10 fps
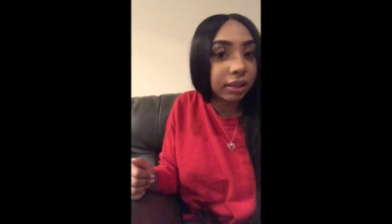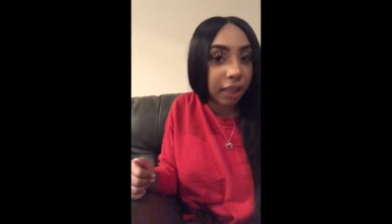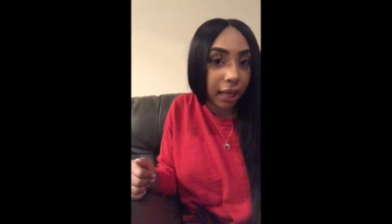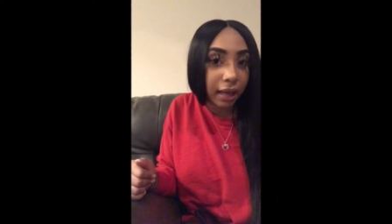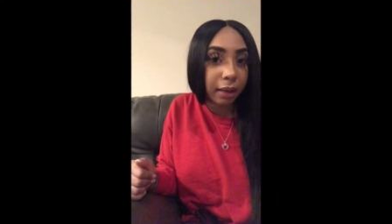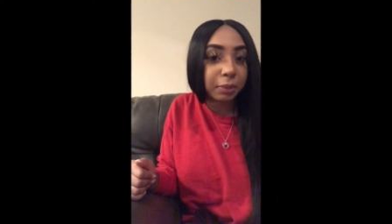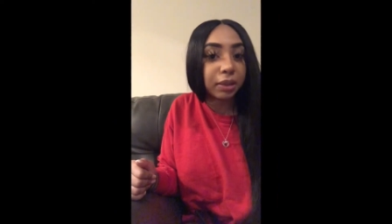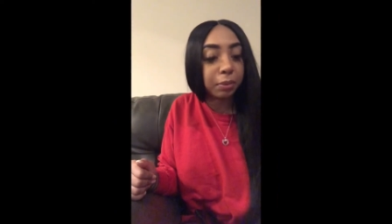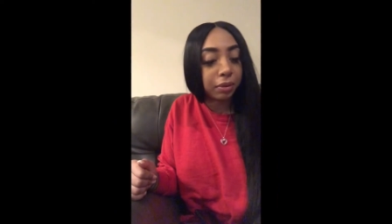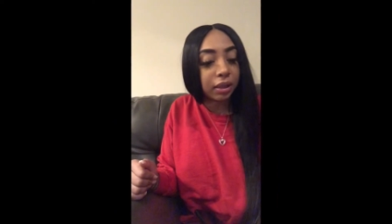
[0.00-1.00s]
time to
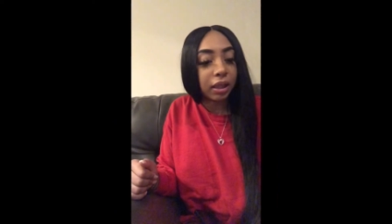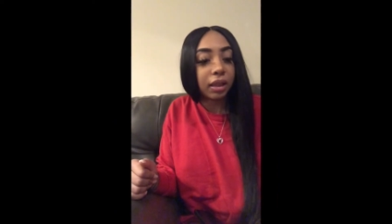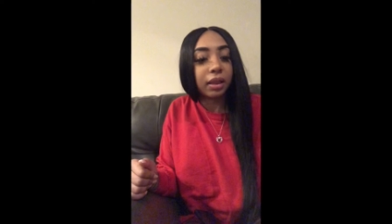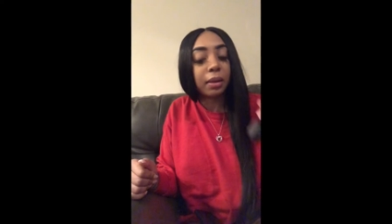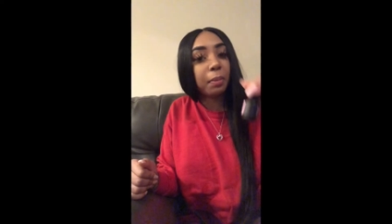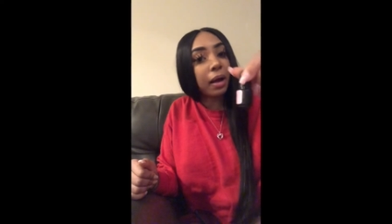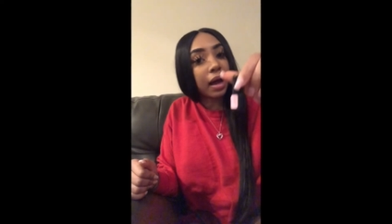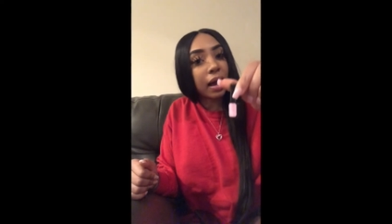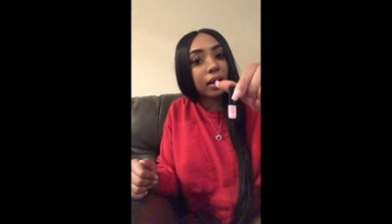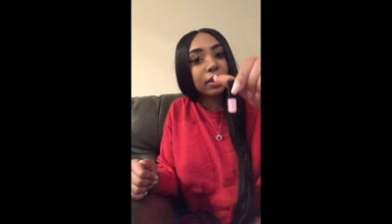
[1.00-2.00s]
put the
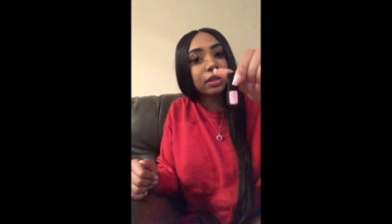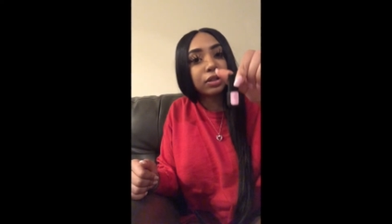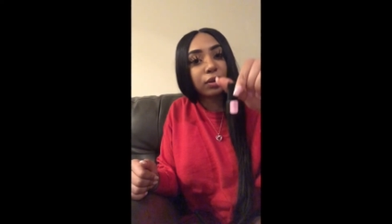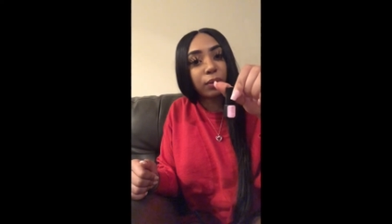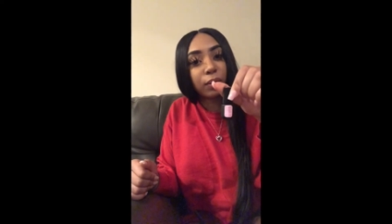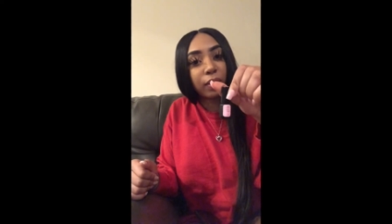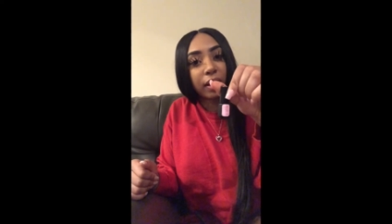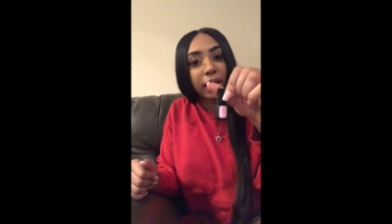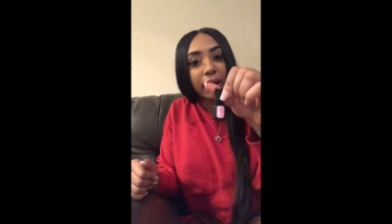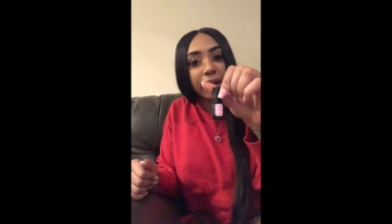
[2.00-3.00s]
polish
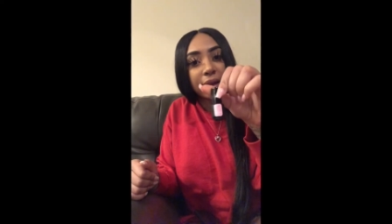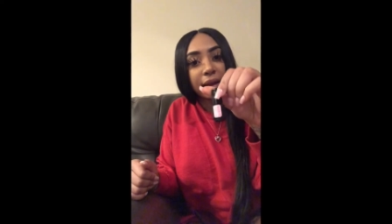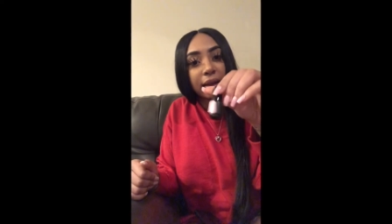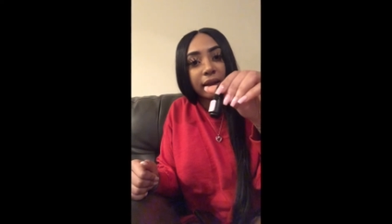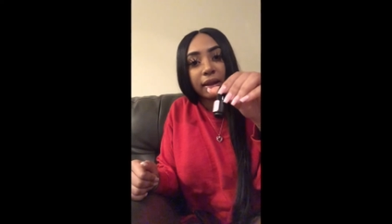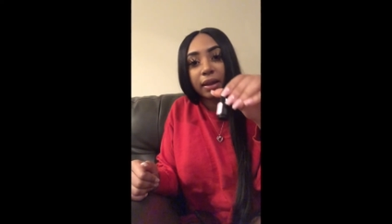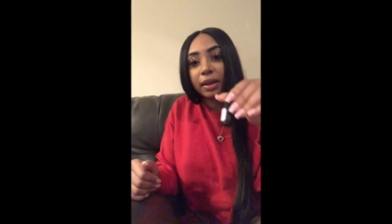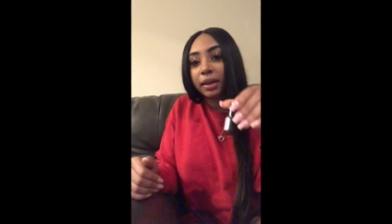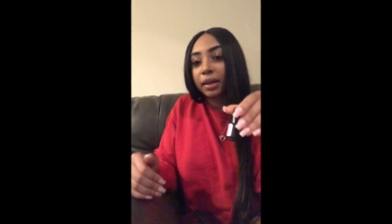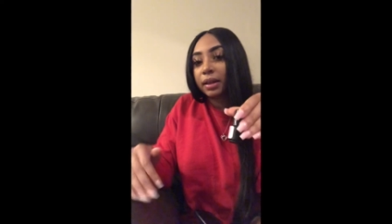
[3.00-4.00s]
on.
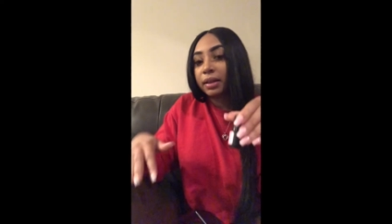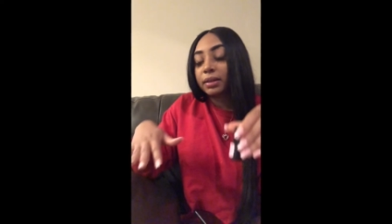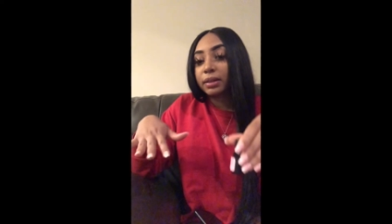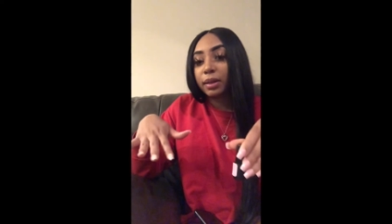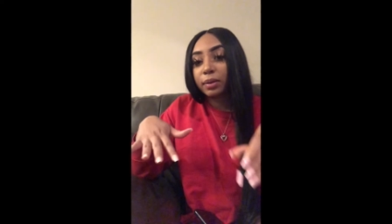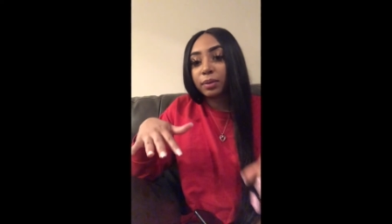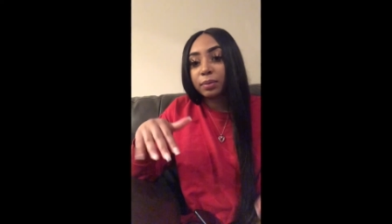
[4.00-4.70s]
So